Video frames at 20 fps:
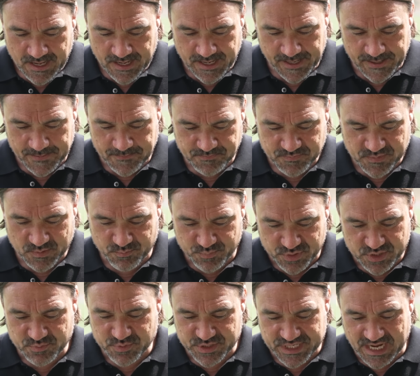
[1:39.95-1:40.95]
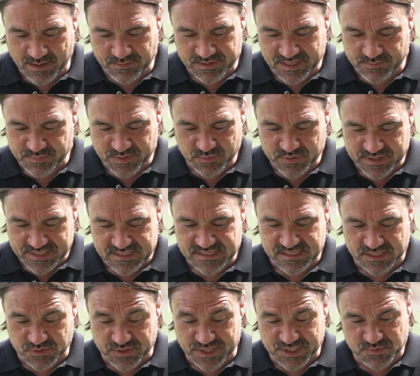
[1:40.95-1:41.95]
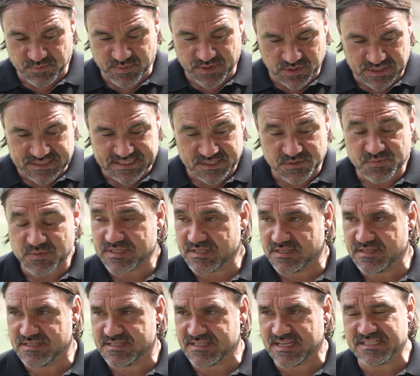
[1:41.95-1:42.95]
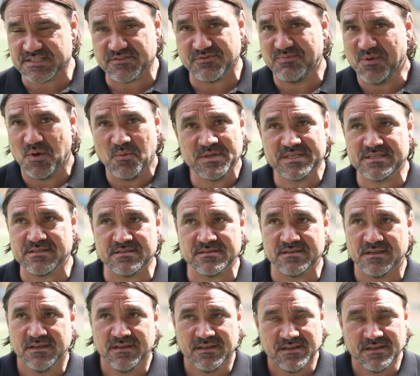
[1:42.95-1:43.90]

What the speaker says: Pretty unhappy with this situation because this was a decisive moment, and